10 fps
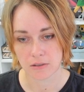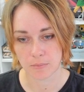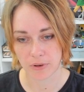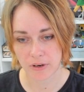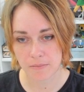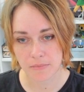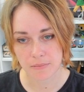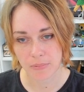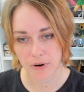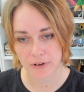bottom
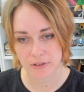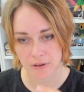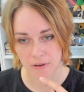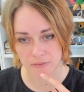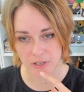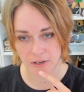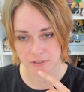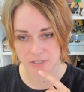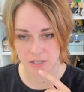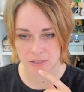part of the
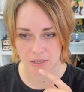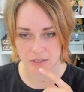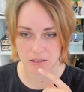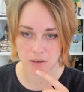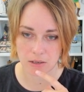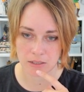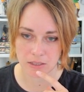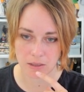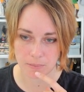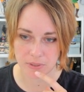character and like a
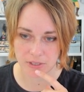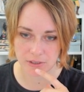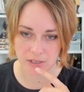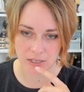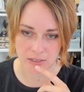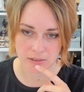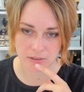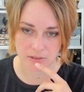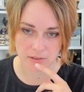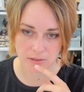little up here
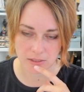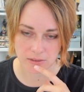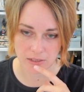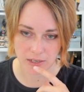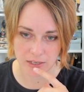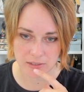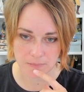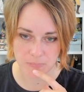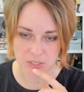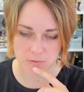in the head.
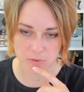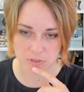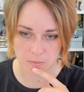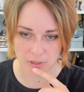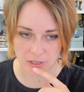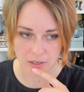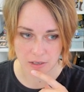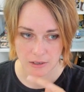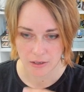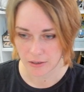This was my
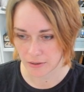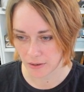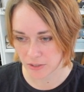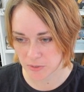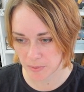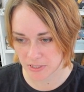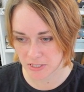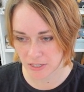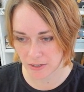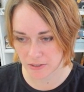husband's
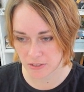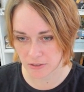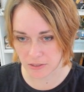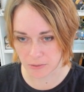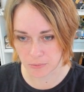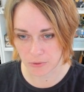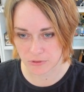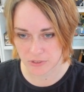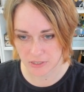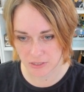character in Guild
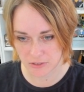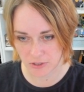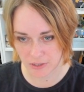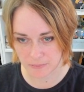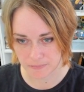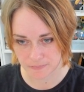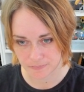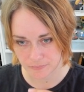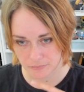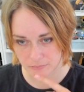Wars at the time.
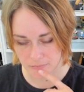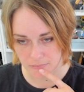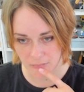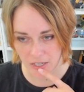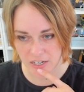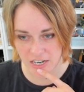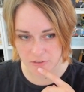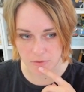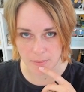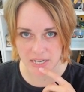
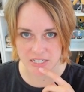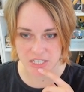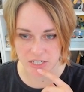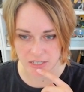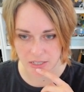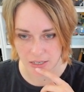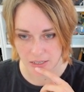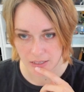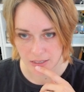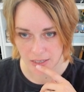Necromancer.
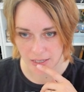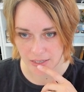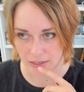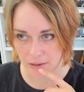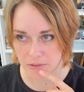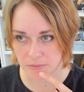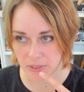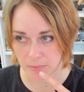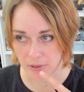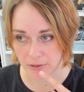And I was
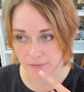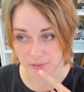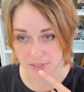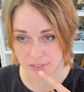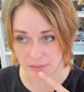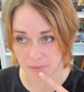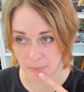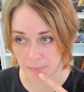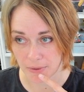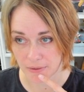really proud of this, I
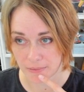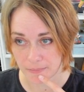remember.